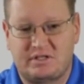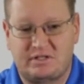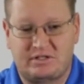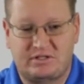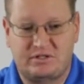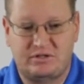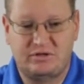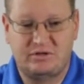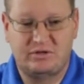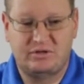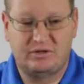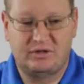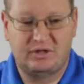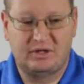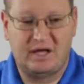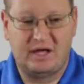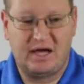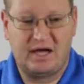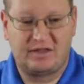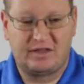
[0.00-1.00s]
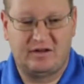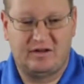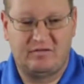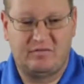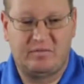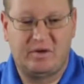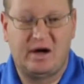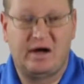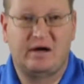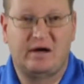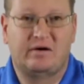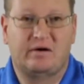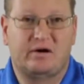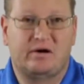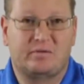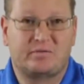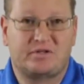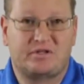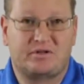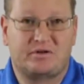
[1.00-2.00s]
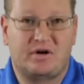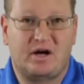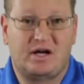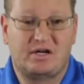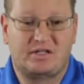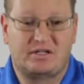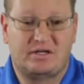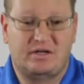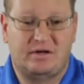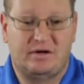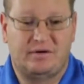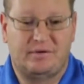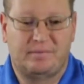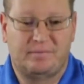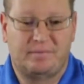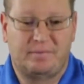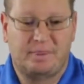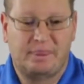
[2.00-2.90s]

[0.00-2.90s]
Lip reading: to the length of my arm stretch here.